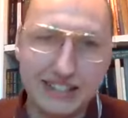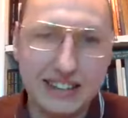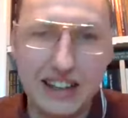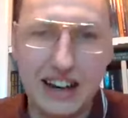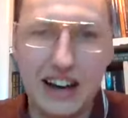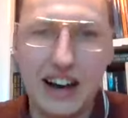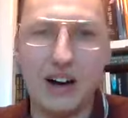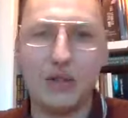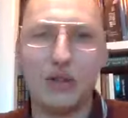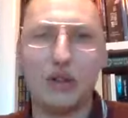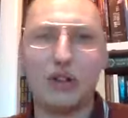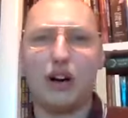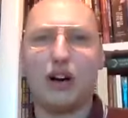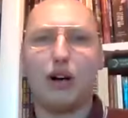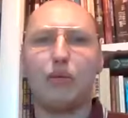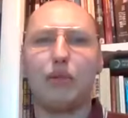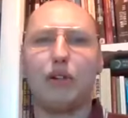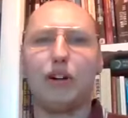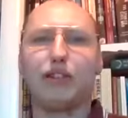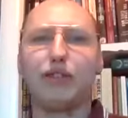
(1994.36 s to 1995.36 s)
the
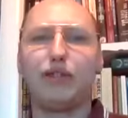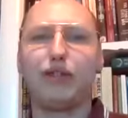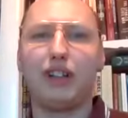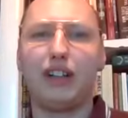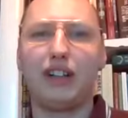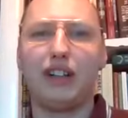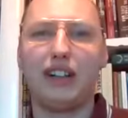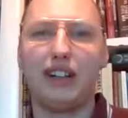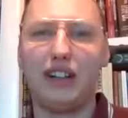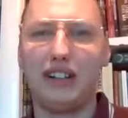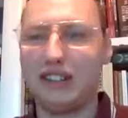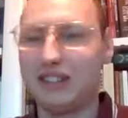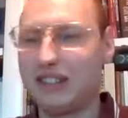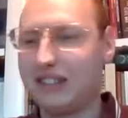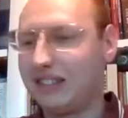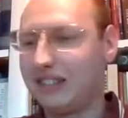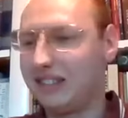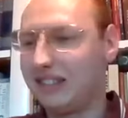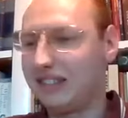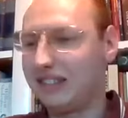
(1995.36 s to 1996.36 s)
outcome of
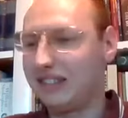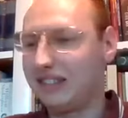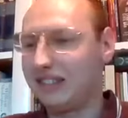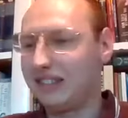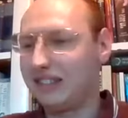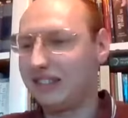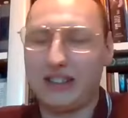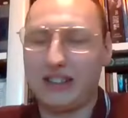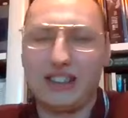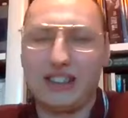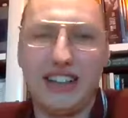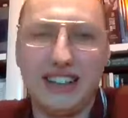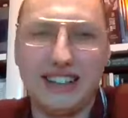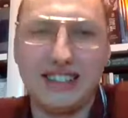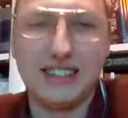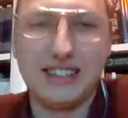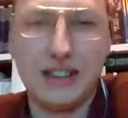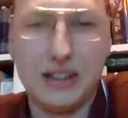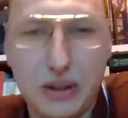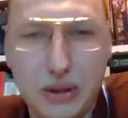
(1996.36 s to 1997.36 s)
such
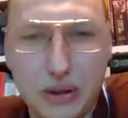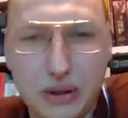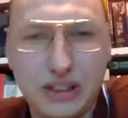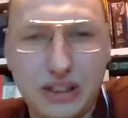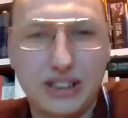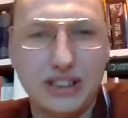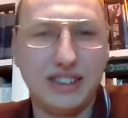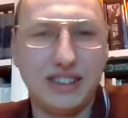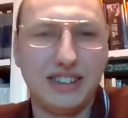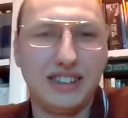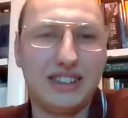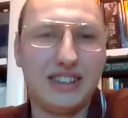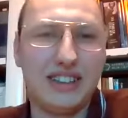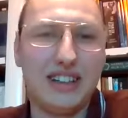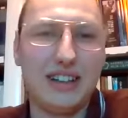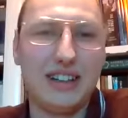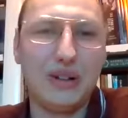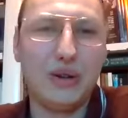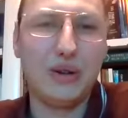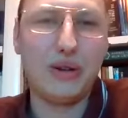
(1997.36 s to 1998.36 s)
institutions
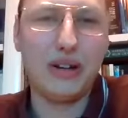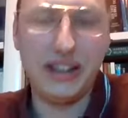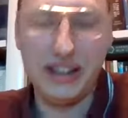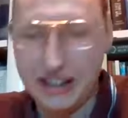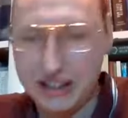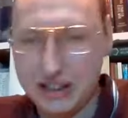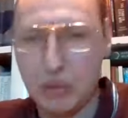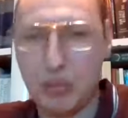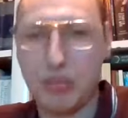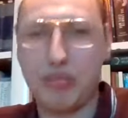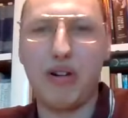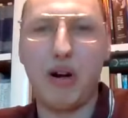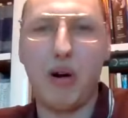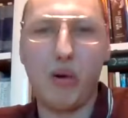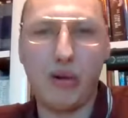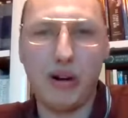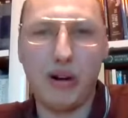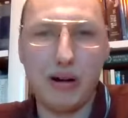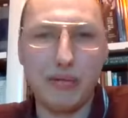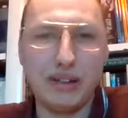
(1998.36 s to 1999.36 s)
looking at your
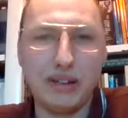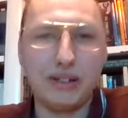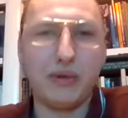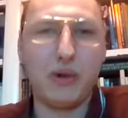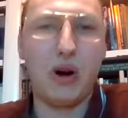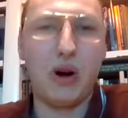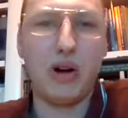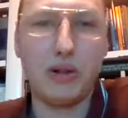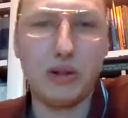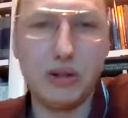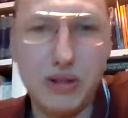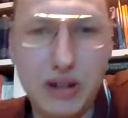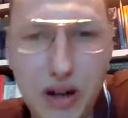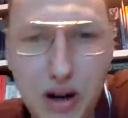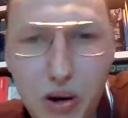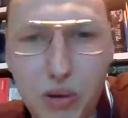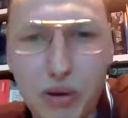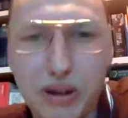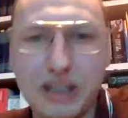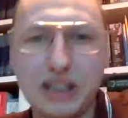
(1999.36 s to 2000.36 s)
program. It will
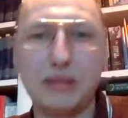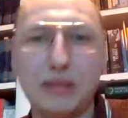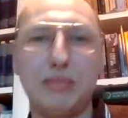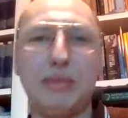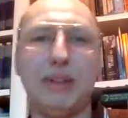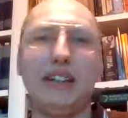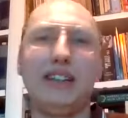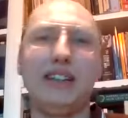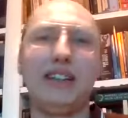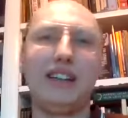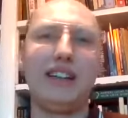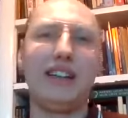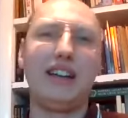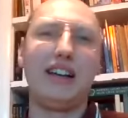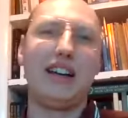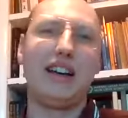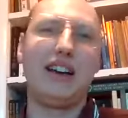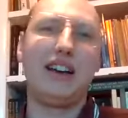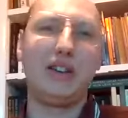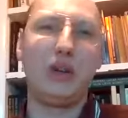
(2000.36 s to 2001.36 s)
always be
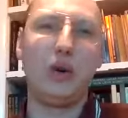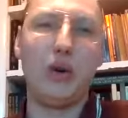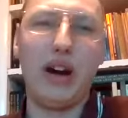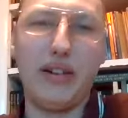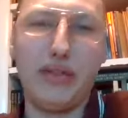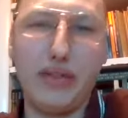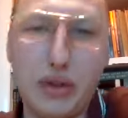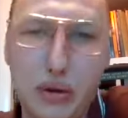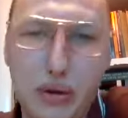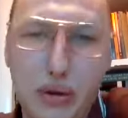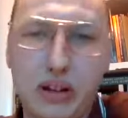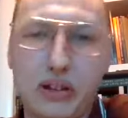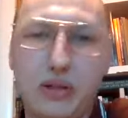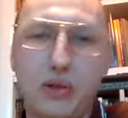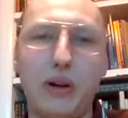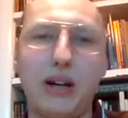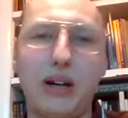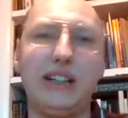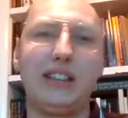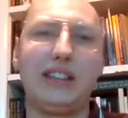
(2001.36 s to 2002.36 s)
you have to
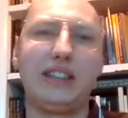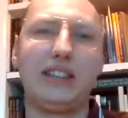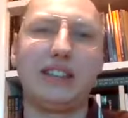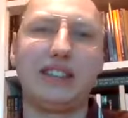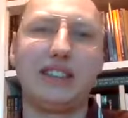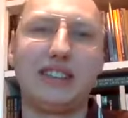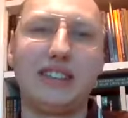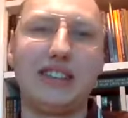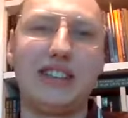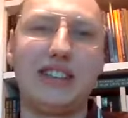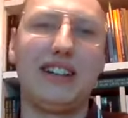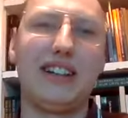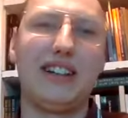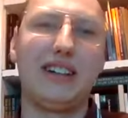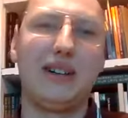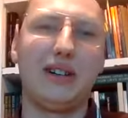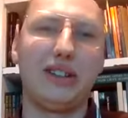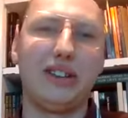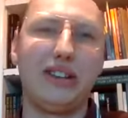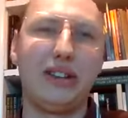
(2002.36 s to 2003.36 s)
cut wages,
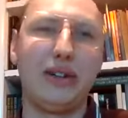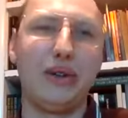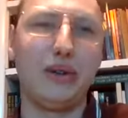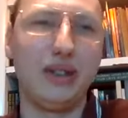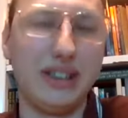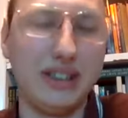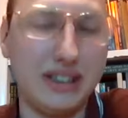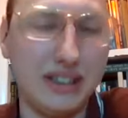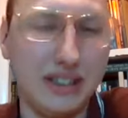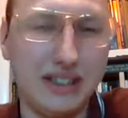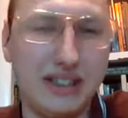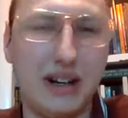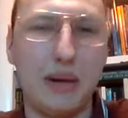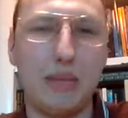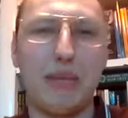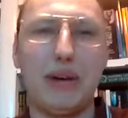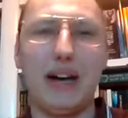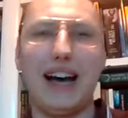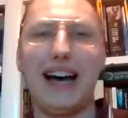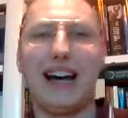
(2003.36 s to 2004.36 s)
unions
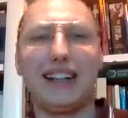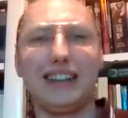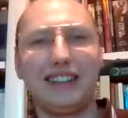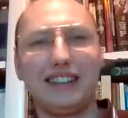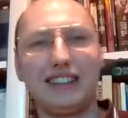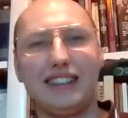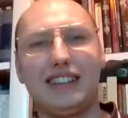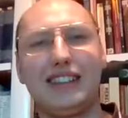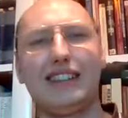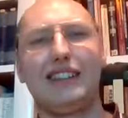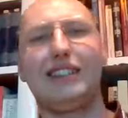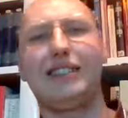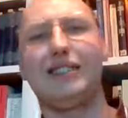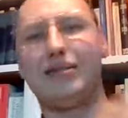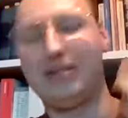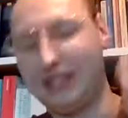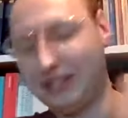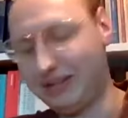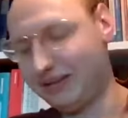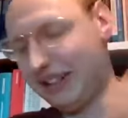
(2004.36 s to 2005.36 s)
are bad,
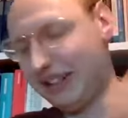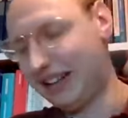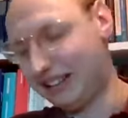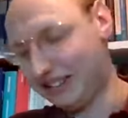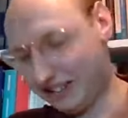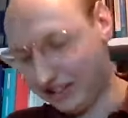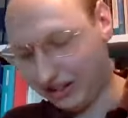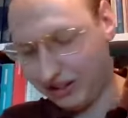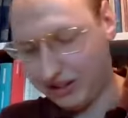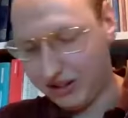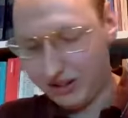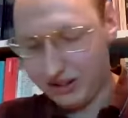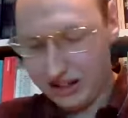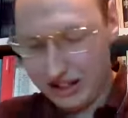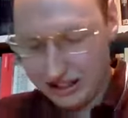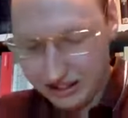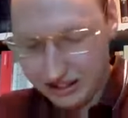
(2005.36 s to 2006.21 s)
and so on and